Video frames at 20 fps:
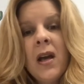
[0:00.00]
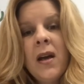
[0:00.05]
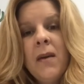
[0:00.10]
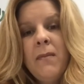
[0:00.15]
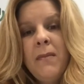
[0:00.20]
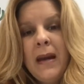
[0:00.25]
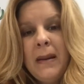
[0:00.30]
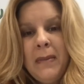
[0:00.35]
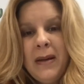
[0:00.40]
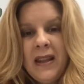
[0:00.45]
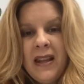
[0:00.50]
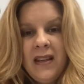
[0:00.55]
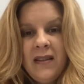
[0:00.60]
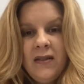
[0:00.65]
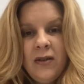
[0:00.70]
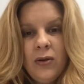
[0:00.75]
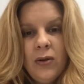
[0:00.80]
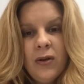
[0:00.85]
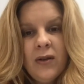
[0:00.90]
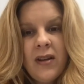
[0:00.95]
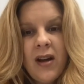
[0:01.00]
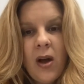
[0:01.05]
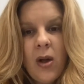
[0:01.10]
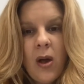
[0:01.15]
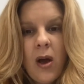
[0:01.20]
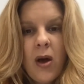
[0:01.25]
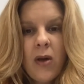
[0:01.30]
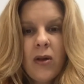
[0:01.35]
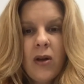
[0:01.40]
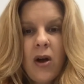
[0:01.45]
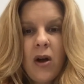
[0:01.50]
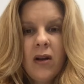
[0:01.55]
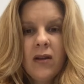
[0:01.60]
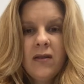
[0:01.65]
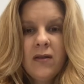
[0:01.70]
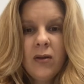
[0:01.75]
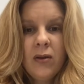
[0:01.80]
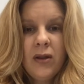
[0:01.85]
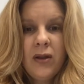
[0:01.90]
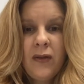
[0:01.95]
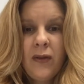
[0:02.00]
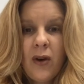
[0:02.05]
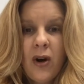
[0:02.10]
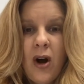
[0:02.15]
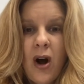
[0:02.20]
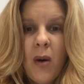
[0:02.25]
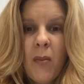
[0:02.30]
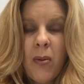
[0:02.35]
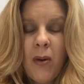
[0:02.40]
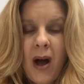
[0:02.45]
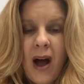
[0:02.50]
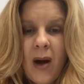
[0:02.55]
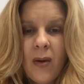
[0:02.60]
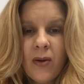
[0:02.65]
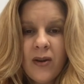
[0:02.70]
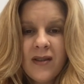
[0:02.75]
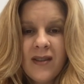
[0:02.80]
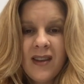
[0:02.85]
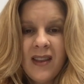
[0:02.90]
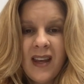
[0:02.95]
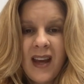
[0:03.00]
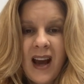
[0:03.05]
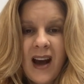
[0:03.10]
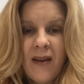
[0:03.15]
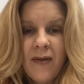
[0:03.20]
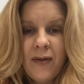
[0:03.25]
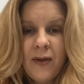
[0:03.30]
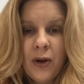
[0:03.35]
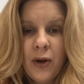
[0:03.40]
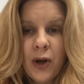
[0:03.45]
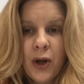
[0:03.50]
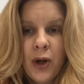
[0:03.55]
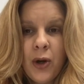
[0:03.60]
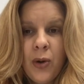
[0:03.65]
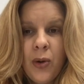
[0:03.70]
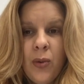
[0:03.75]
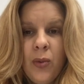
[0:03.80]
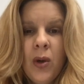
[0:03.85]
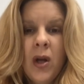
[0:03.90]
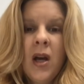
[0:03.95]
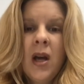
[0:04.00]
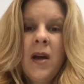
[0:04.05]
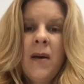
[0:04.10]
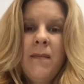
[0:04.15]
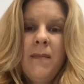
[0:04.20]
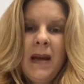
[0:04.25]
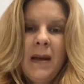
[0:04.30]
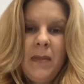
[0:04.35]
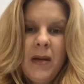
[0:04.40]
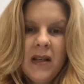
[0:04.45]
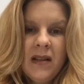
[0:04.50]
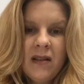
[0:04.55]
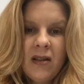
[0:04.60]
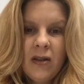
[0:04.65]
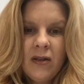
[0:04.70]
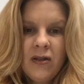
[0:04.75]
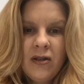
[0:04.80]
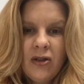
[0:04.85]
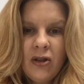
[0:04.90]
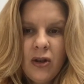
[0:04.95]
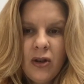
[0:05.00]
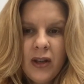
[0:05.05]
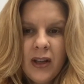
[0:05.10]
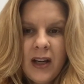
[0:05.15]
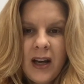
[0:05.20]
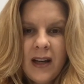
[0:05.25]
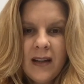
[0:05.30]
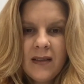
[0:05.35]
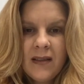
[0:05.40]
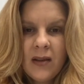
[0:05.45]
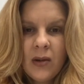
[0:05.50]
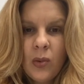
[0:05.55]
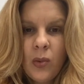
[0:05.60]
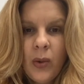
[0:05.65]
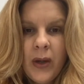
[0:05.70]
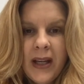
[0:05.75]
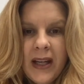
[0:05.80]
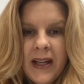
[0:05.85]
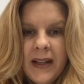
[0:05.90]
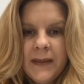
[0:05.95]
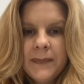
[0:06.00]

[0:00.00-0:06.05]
Maybe they do their telehealth consults for a couple hours in the afternoon. Maybe it's on certain days of the week.